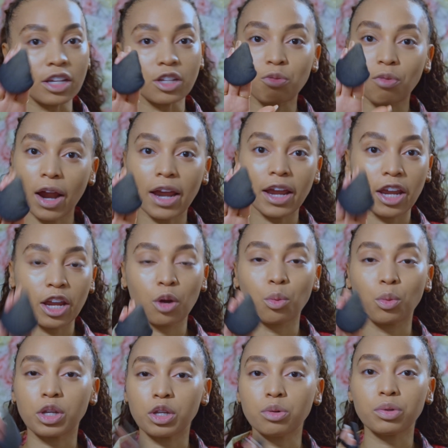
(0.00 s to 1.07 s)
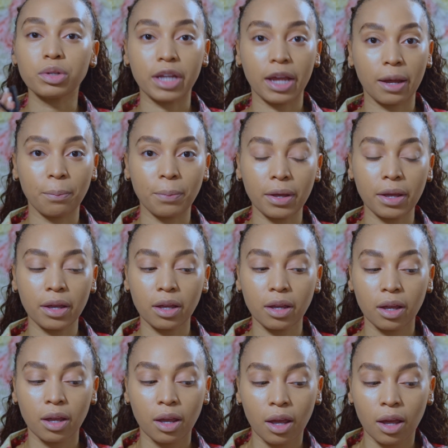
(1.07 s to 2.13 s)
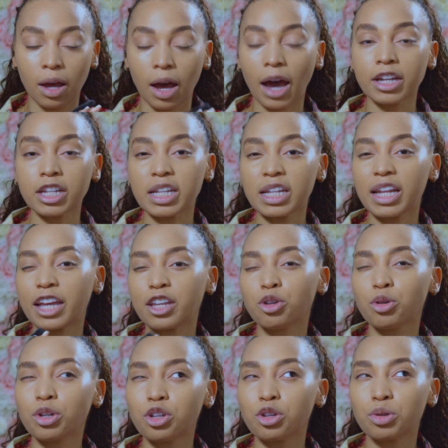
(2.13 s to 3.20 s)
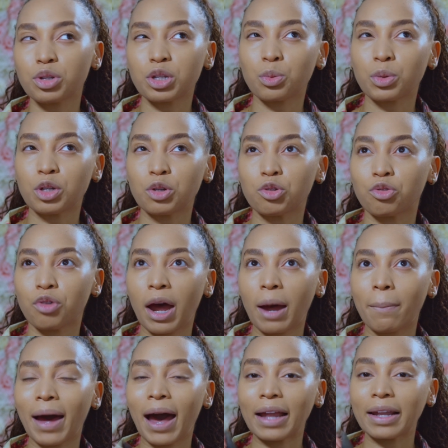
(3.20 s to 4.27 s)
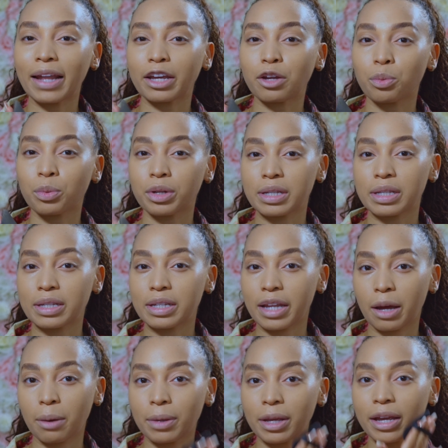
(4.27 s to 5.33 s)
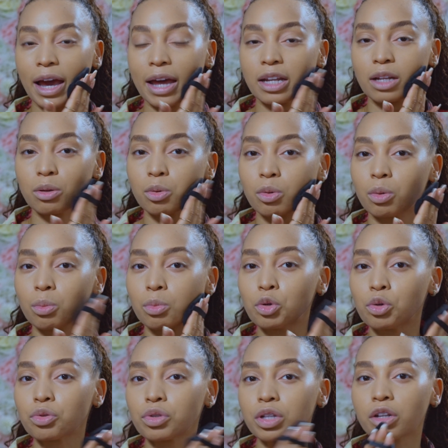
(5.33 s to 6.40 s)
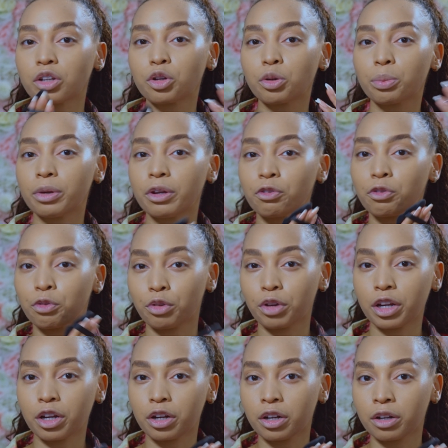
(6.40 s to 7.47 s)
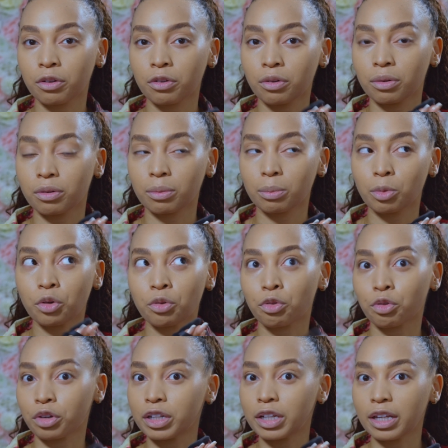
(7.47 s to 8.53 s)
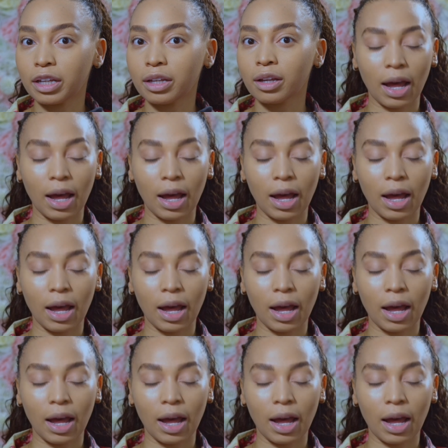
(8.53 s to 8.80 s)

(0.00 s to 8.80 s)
right here, when you damp it, honestly, like you can use it when you dry, but I like it when it's damp. It kind of moves a little bit more freely.